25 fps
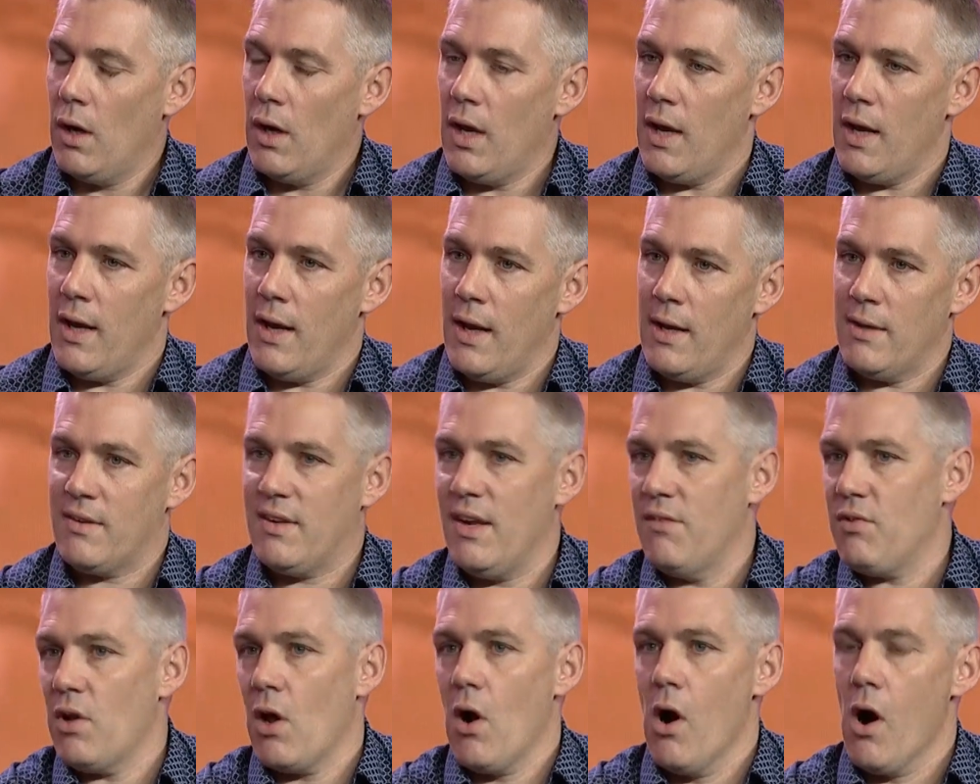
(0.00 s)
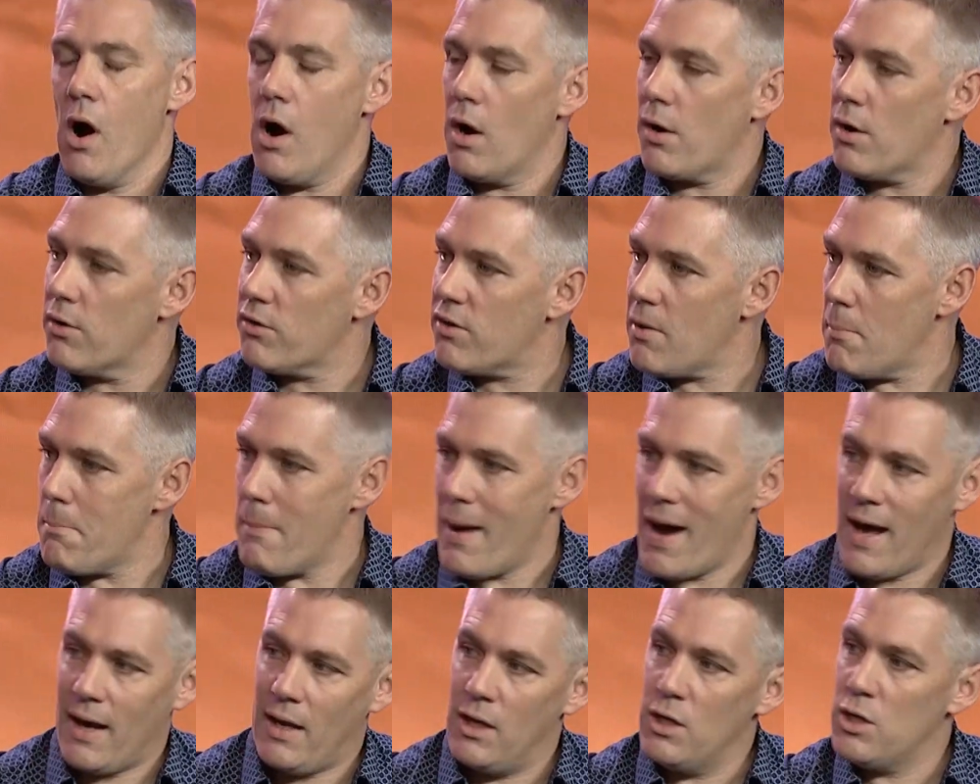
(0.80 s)
it's even harder to
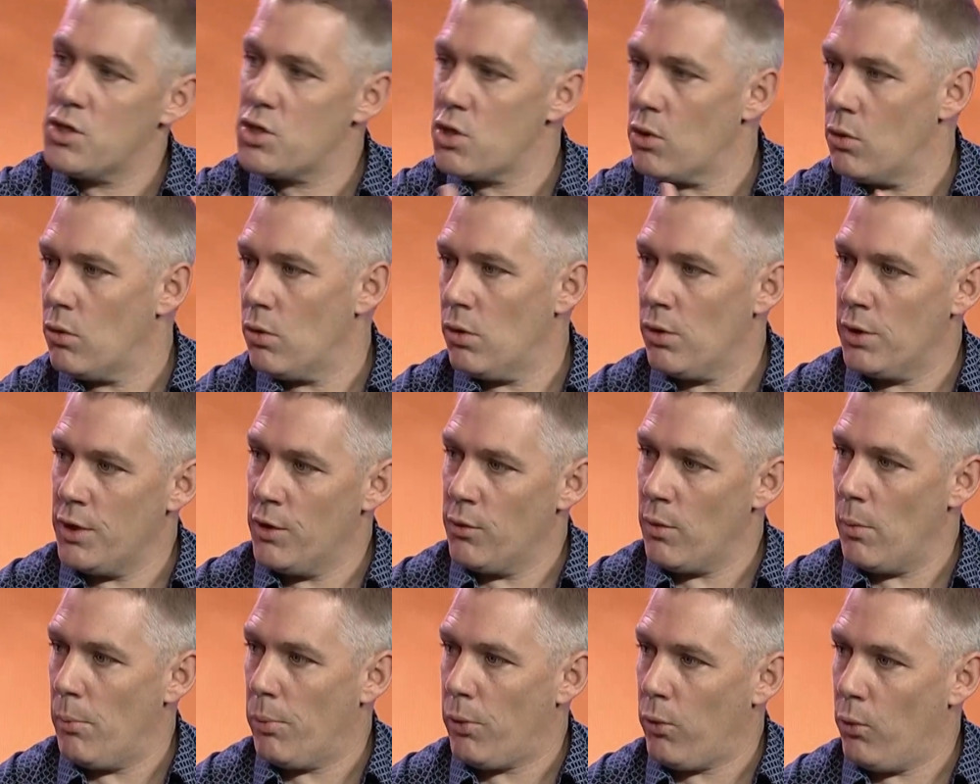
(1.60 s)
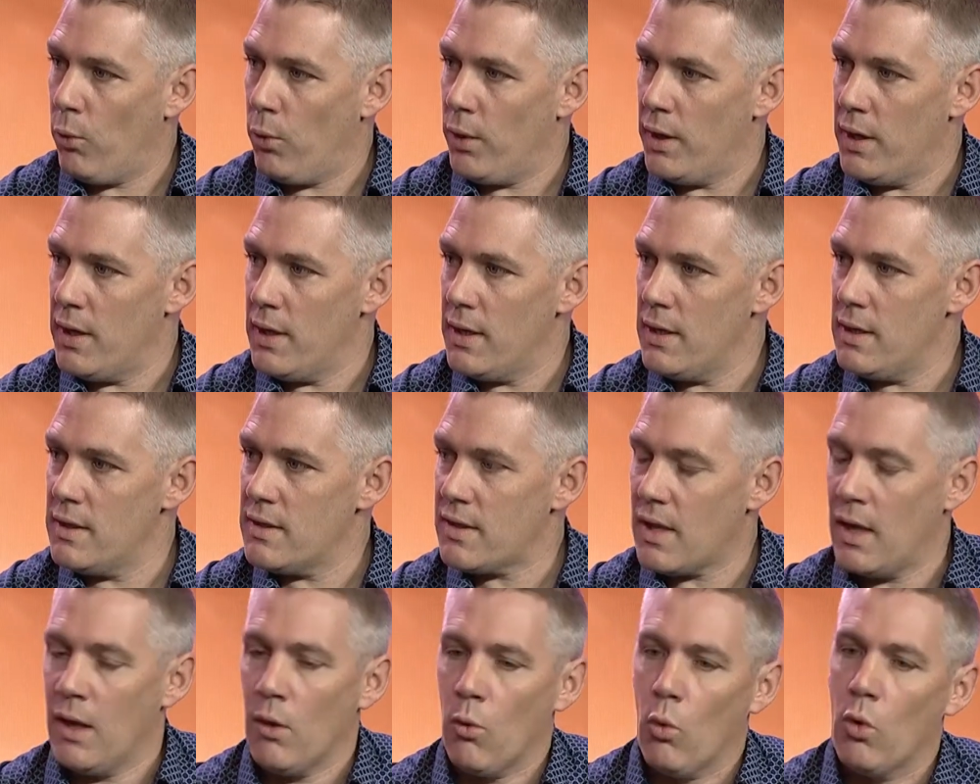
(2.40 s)
manage your
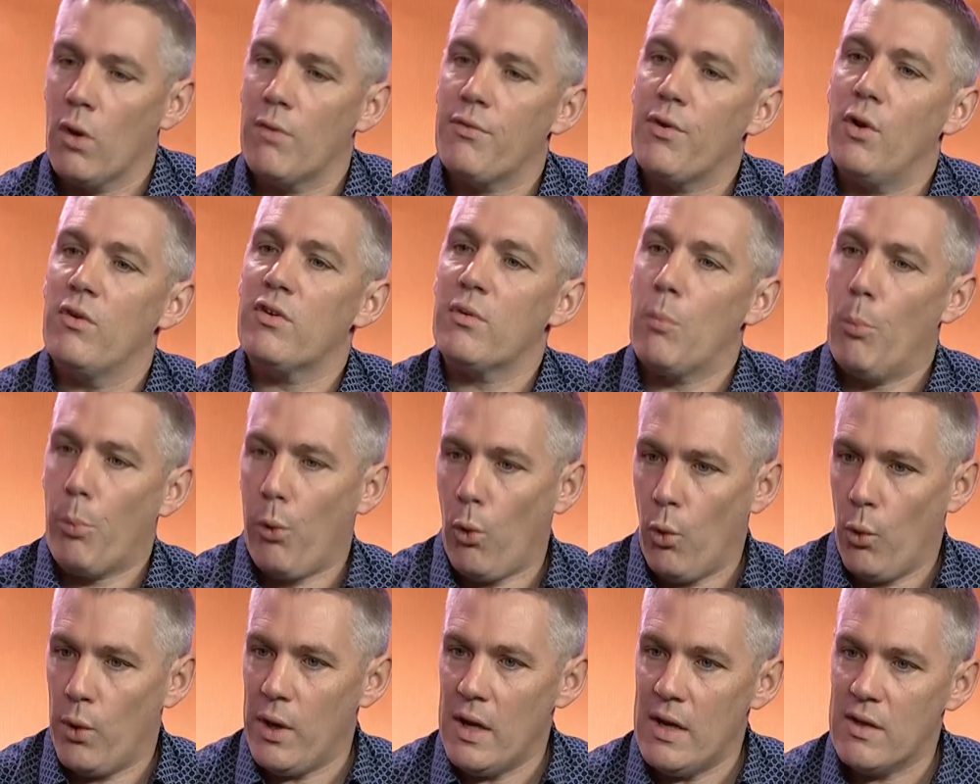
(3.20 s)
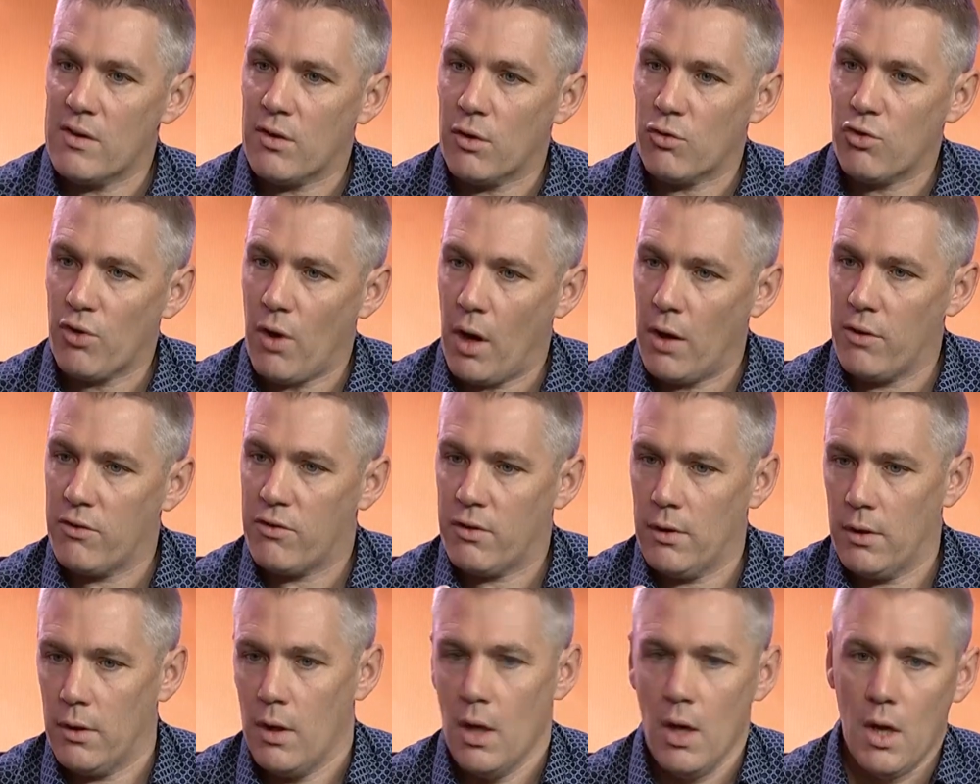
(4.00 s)
employees. And all of those employees are trying
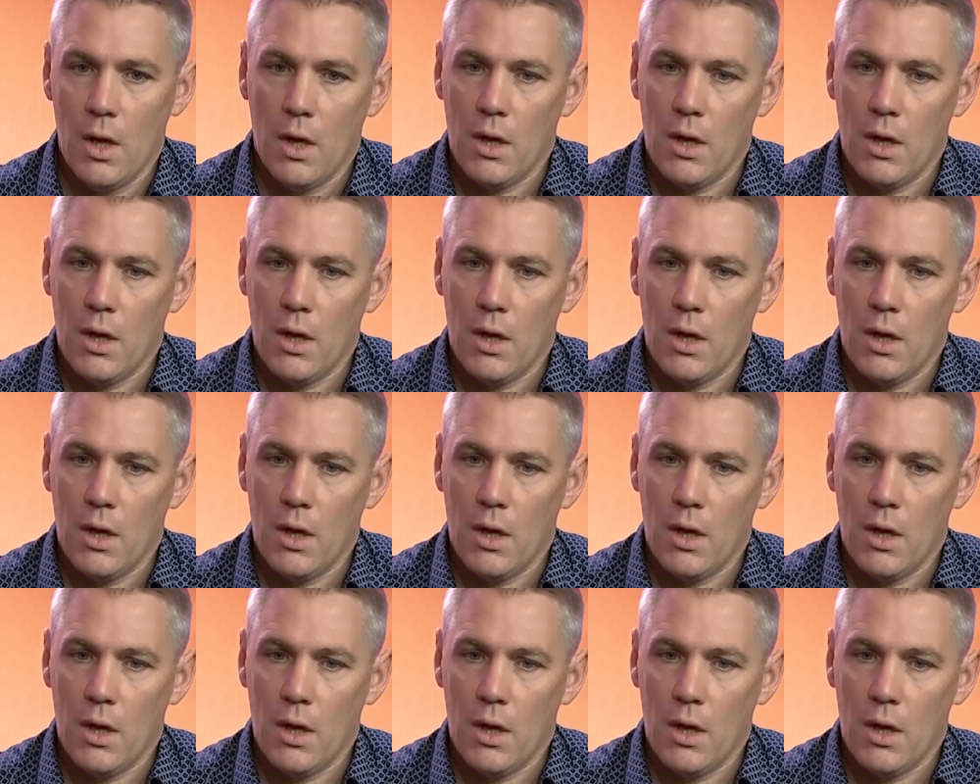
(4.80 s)
to,